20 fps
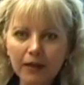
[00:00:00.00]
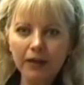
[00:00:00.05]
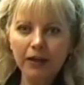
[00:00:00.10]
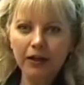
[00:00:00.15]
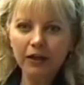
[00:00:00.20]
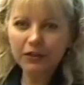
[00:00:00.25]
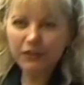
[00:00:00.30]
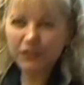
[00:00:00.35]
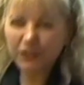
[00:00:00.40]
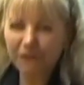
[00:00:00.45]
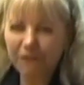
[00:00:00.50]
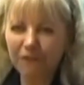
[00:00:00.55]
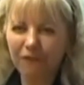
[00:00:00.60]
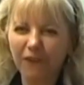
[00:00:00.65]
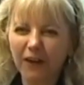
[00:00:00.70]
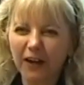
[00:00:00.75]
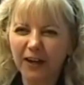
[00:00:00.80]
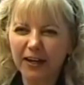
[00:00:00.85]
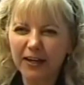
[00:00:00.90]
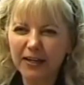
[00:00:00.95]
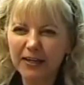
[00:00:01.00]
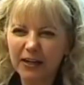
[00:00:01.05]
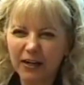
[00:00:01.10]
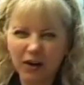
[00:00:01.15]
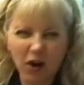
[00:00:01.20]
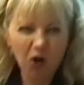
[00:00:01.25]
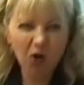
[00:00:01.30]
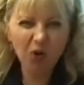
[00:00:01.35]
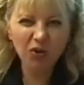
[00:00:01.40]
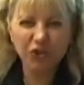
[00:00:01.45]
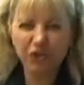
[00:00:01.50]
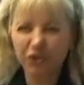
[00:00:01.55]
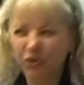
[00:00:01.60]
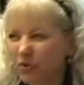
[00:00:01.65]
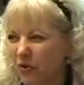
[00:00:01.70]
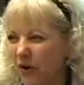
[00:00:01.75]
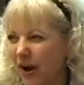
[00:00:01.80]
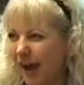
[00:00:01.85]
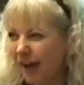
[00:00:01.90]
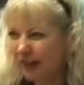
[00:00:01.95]
you know, to fight and hold your
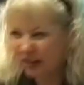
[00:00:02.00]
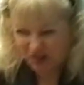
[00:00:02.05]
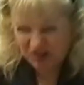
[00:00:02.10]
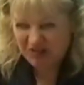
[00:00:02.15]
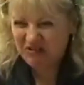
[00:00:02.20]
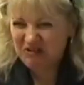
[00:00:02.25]
ground,